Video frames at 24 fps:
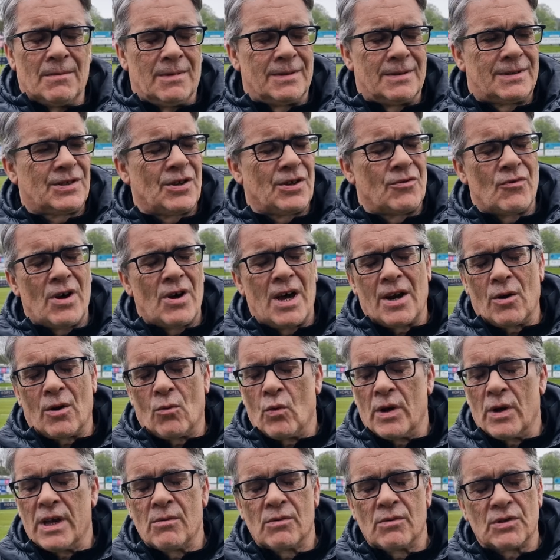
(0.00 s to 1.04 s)
Stinrara
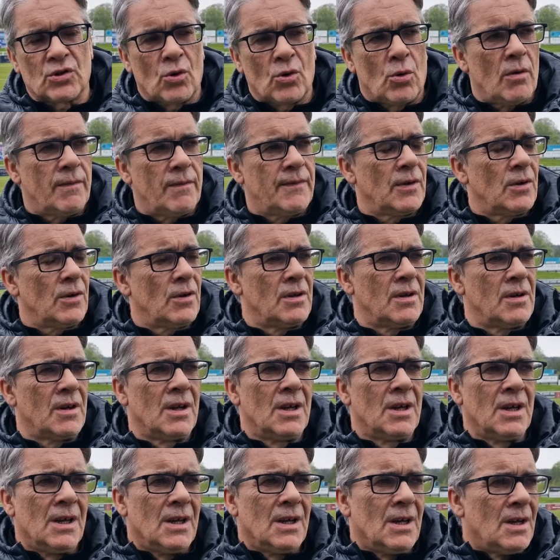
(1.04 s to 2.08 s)
away was awful, and
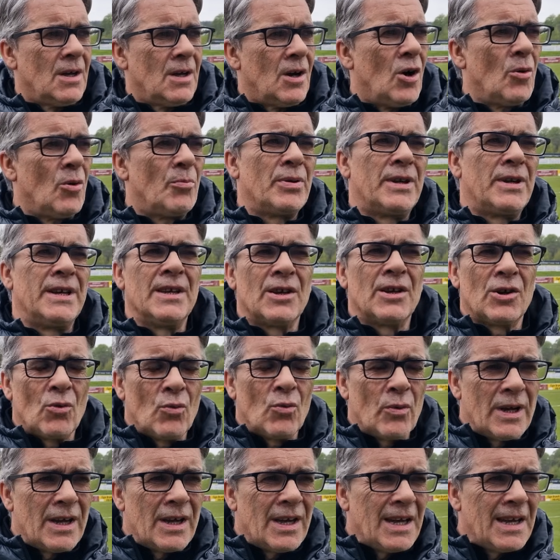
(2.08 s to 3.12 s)
up here
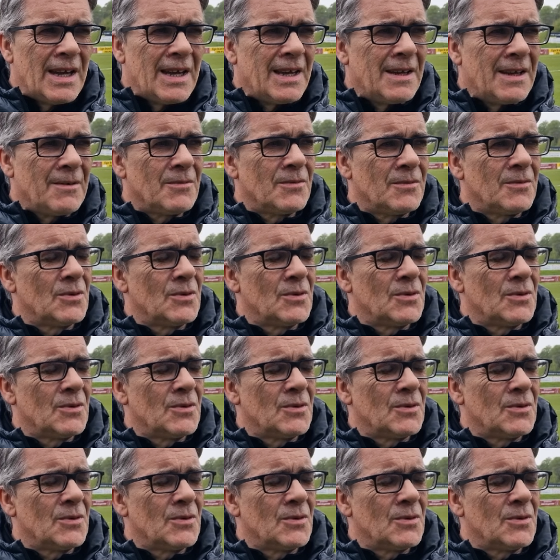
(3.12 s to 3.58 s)
away